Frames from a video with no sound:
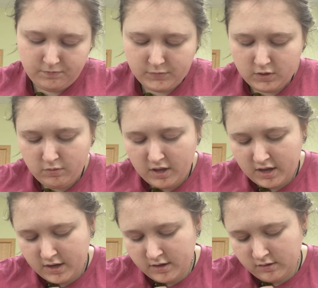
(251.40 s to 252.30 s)
You
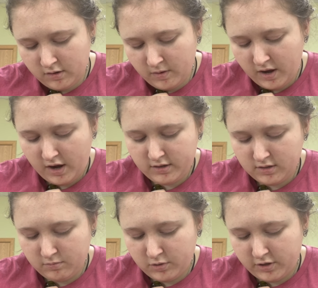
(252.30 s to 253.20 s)
can go ahead
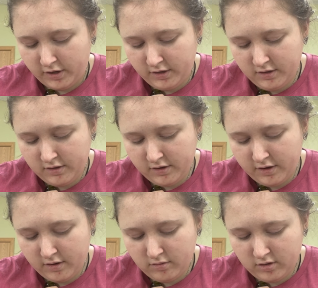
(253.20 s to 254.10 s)
and put another
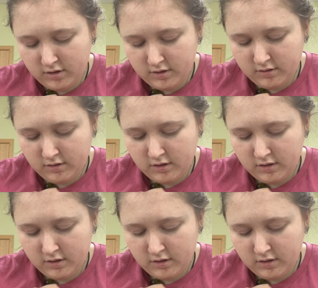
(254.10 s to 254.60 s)
coat on.